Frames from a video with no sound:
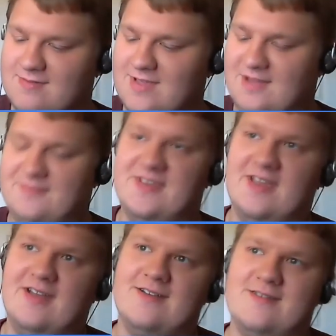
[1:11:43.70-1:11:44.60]
comes
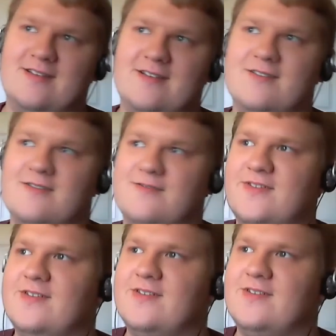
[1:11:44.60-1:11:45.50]
out, you know, a
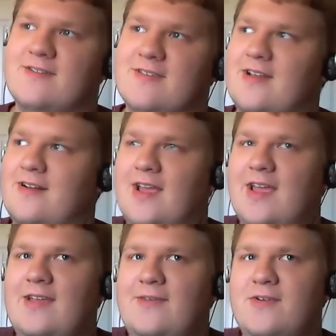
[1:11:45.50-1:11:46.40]
few years later,
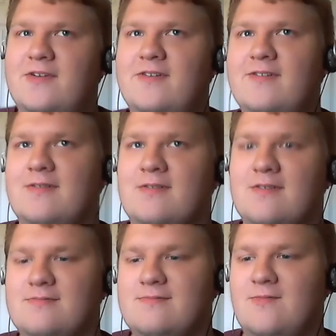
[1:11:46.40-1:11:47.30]
hey, we've
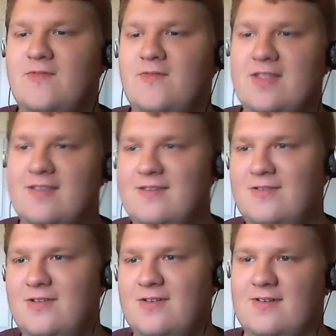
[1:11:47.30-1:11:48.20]
got this new
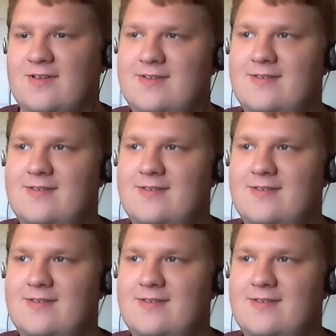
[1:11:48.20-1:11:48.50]
look.